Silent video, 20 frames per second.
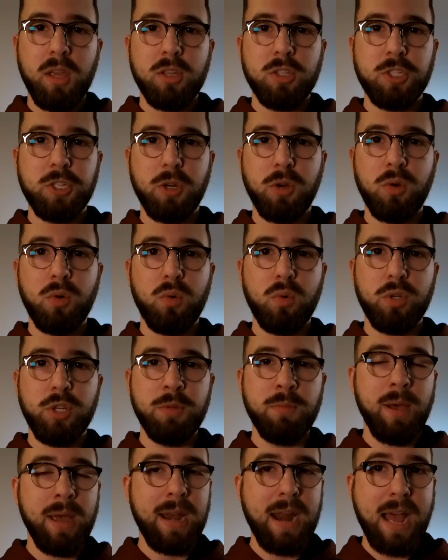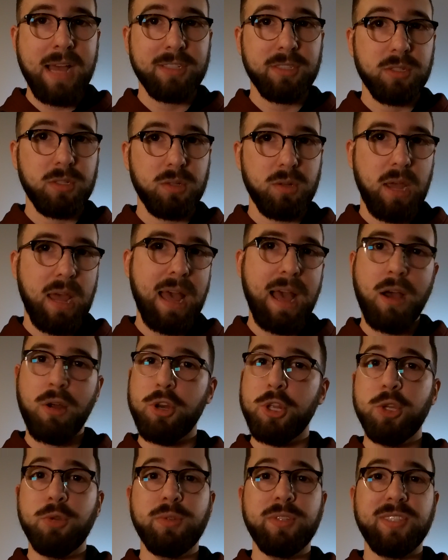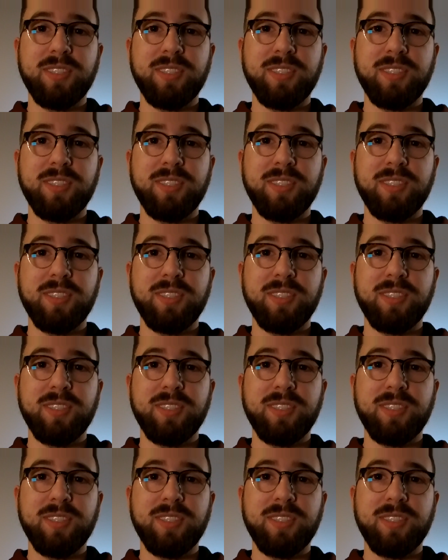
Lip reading: So you might ask, how do you